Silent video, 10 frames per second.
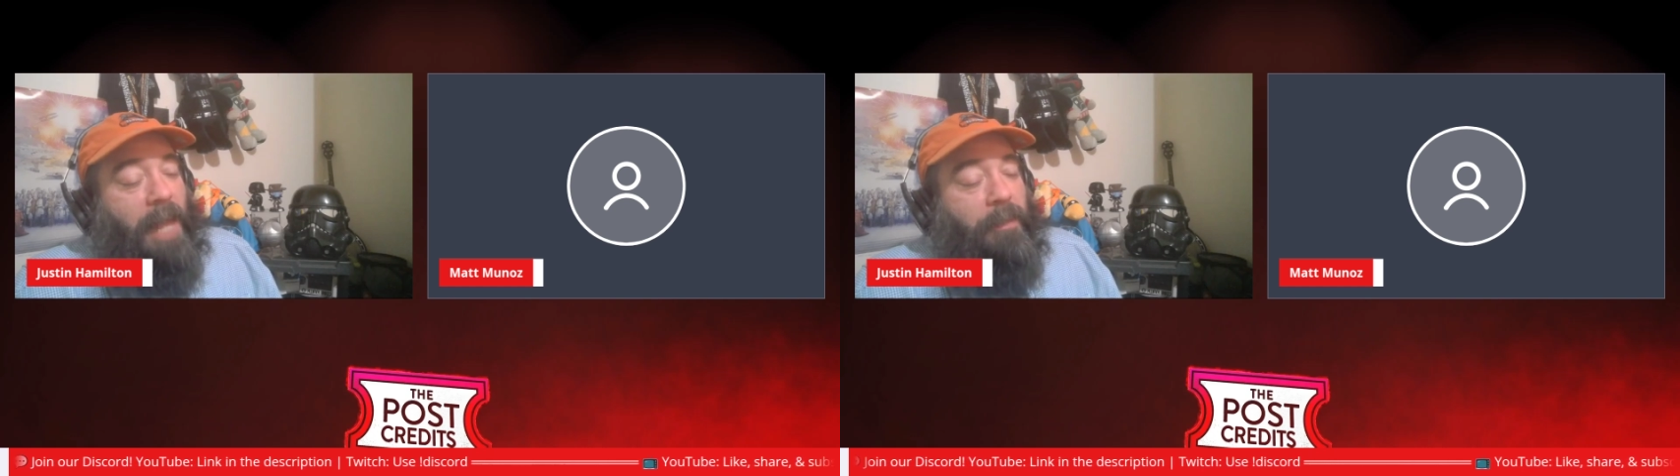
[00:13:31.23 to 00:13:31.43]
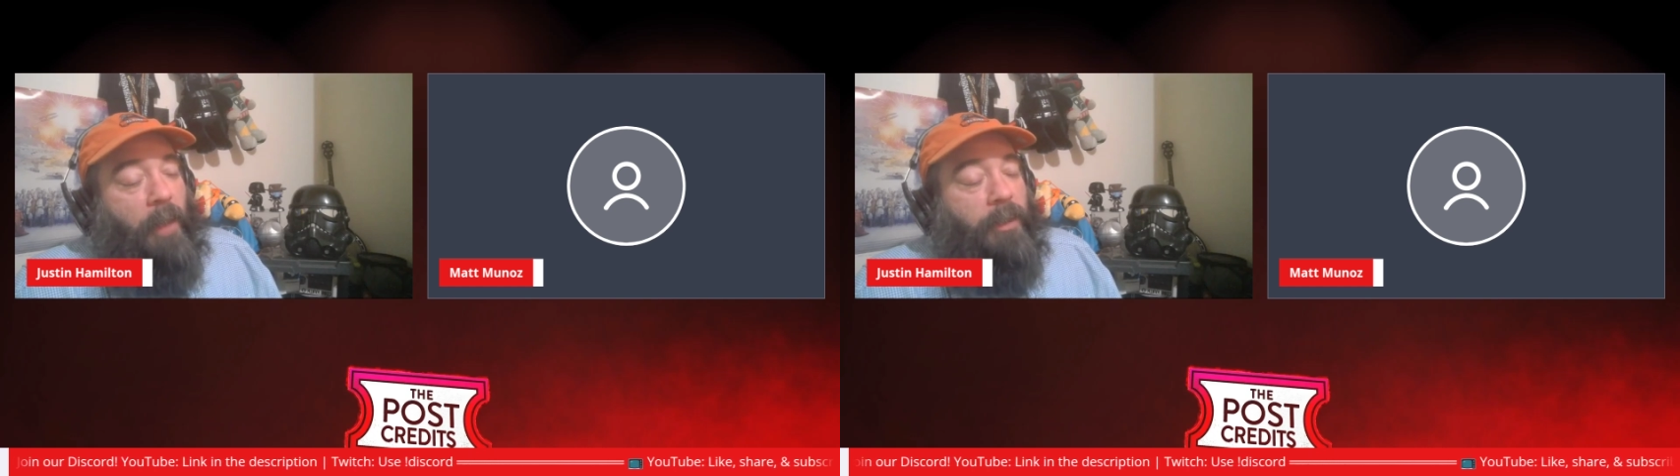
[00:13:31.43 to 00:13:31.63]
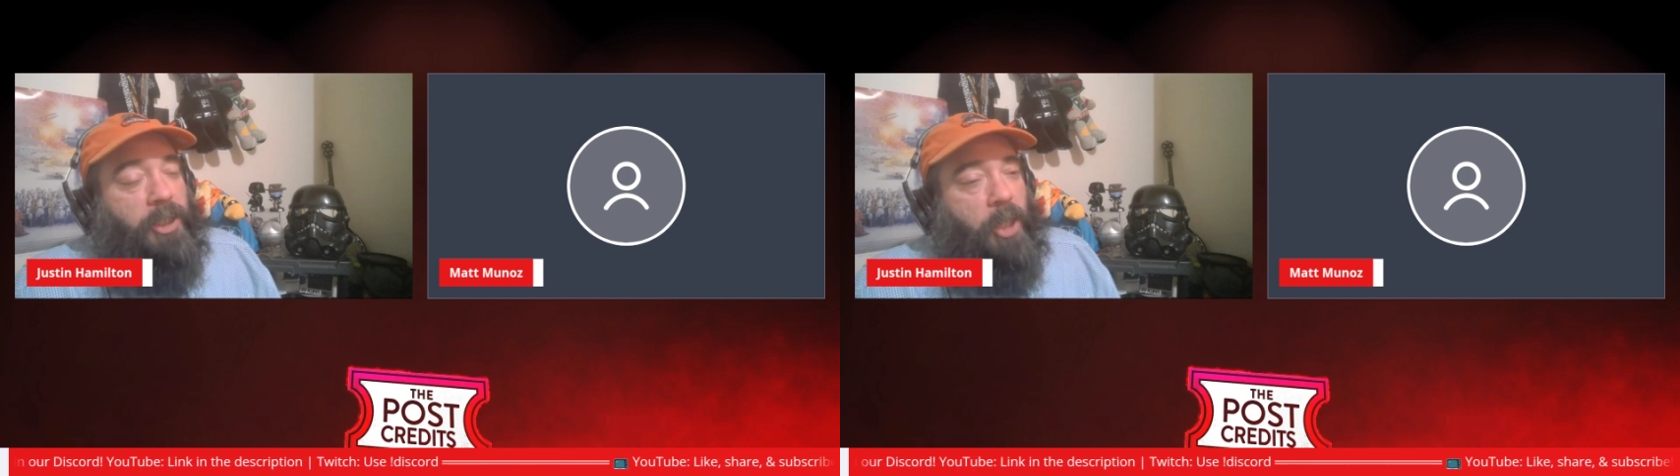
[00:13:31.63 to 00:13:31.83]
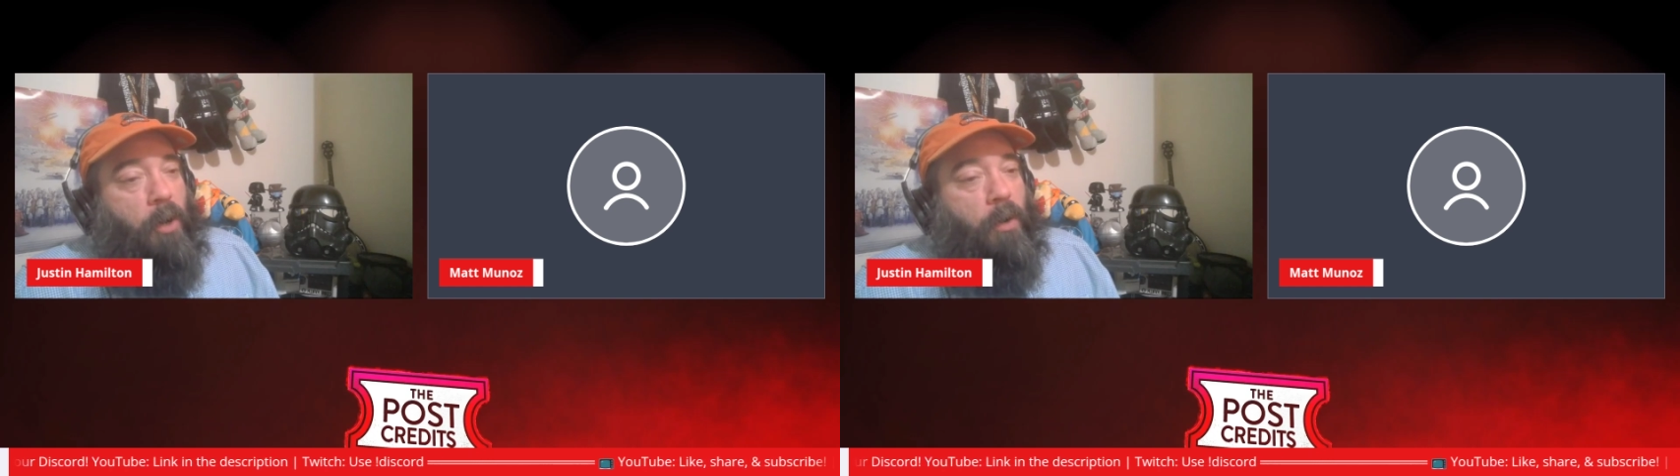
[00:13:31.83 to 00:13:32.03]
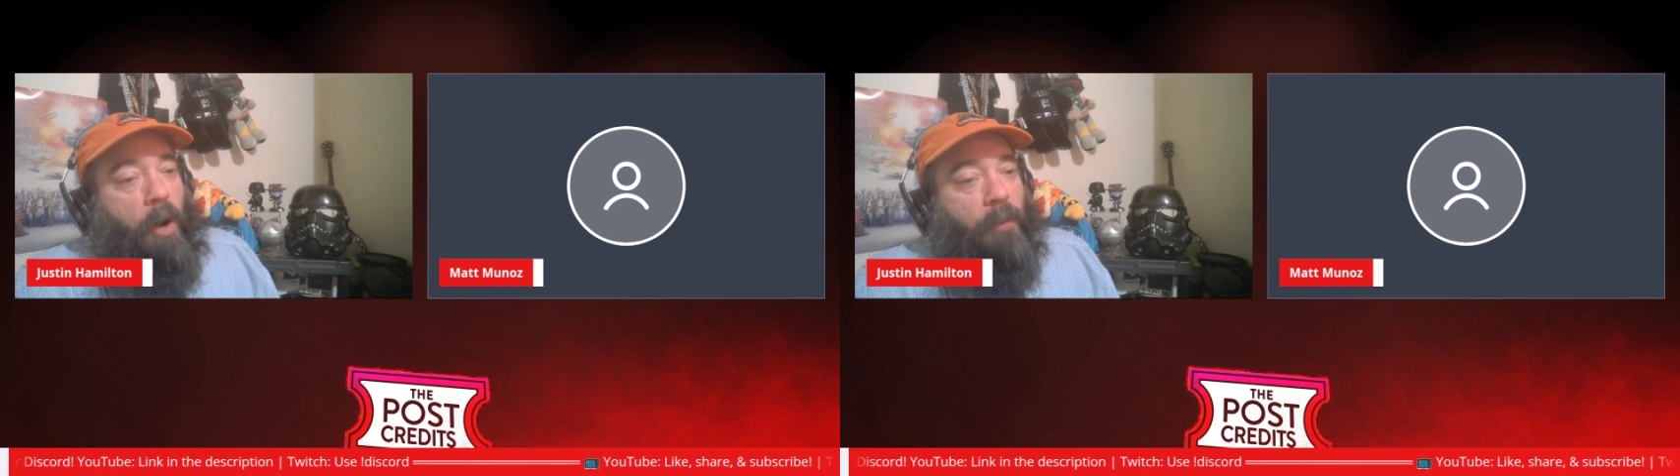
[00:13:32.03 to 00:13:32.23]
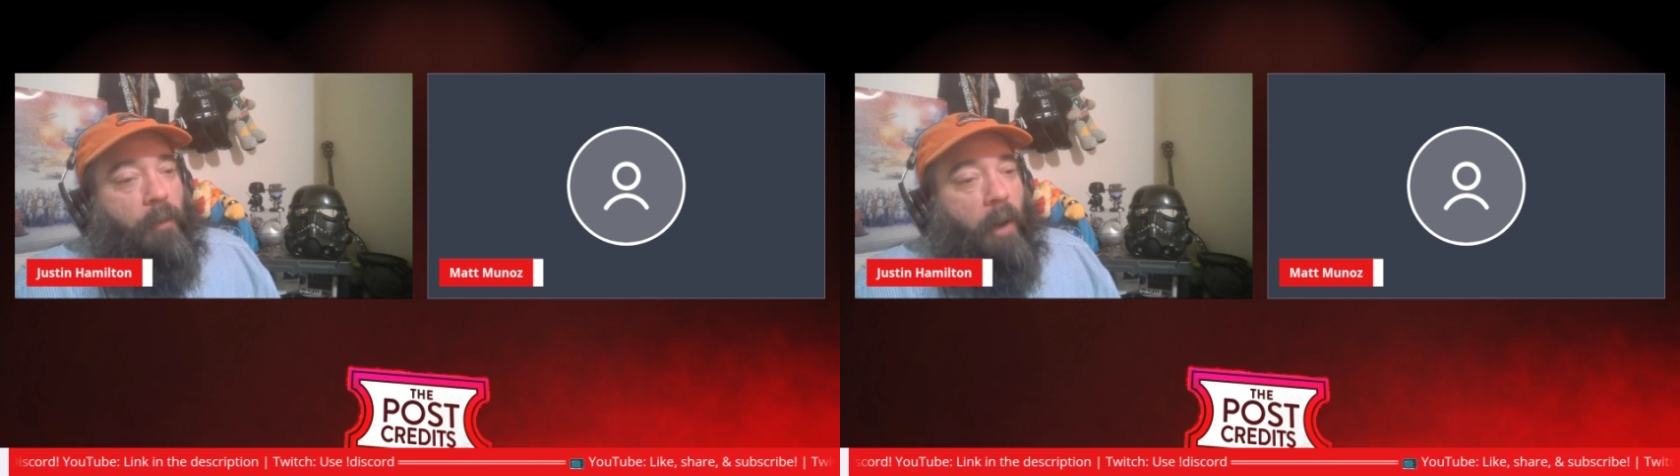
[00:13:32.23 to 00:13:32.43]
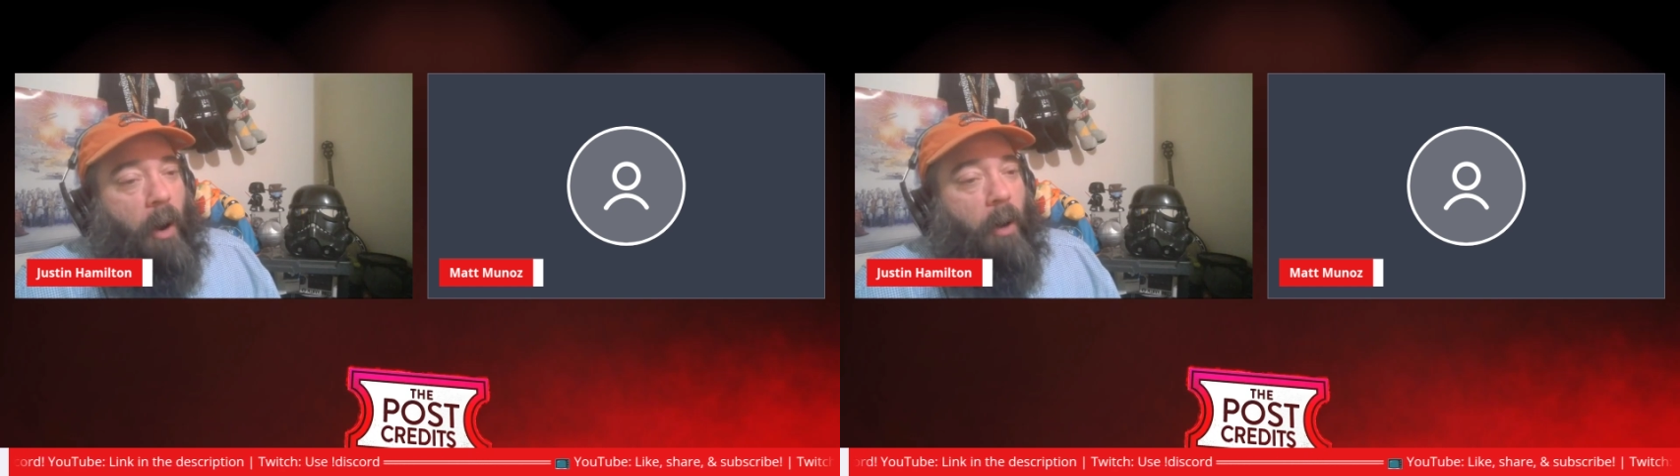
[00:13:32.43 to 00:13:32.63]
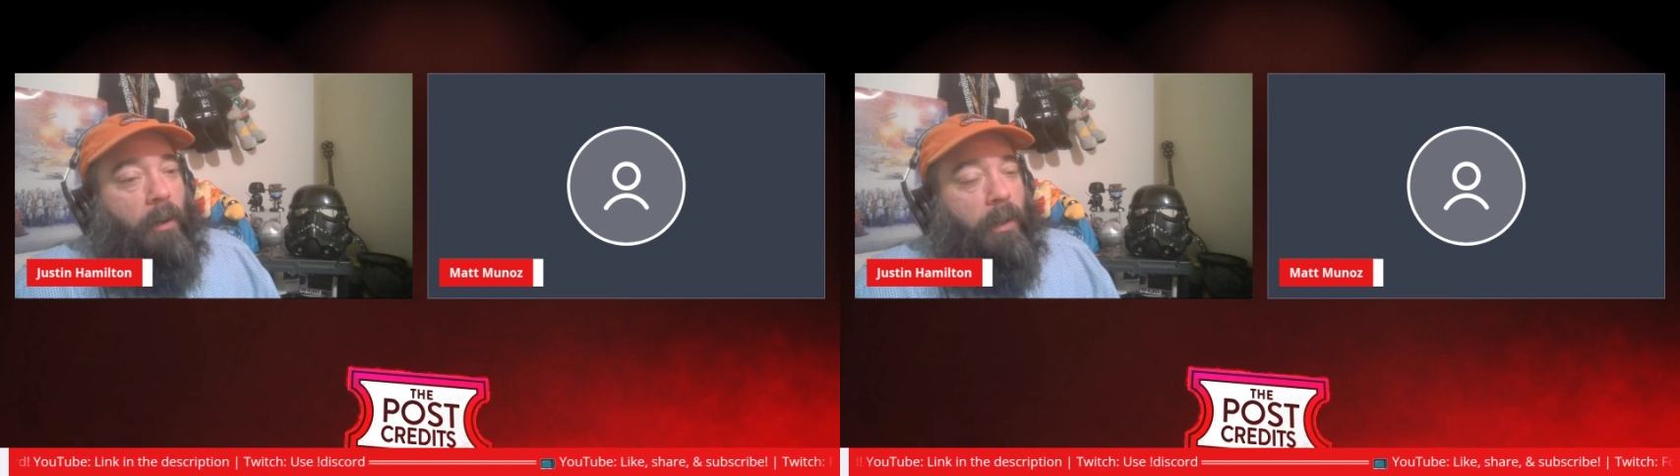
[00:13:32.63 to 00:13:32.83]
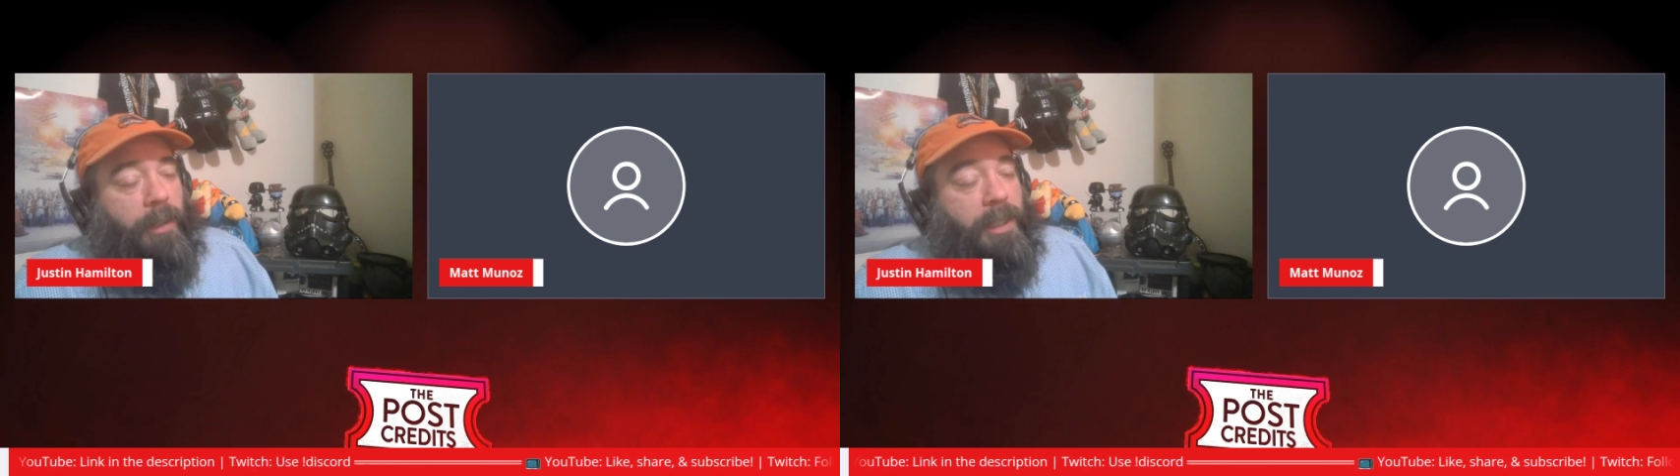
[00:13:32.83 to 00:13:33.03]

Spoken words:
I thought the show overall,